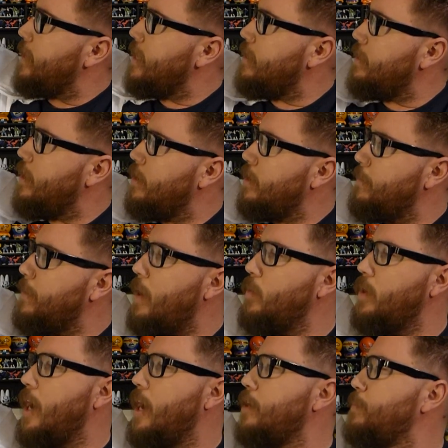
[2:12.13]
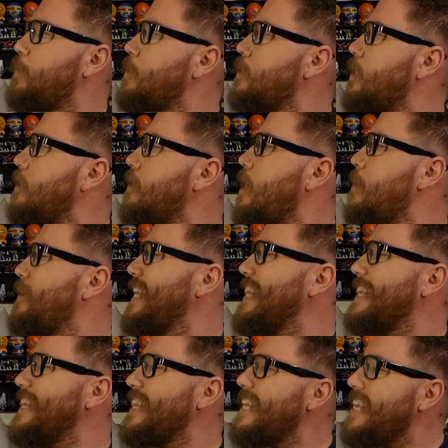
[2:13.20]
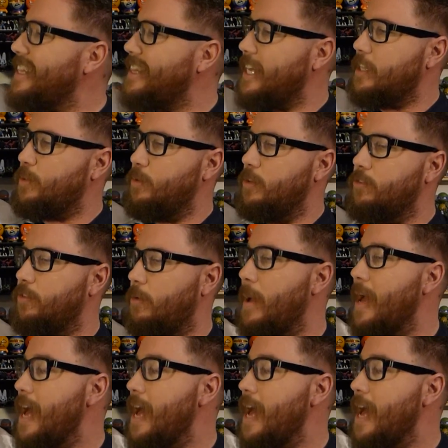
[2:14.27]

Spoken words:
in there. I'm not 100% on that, but I think that's what it's from.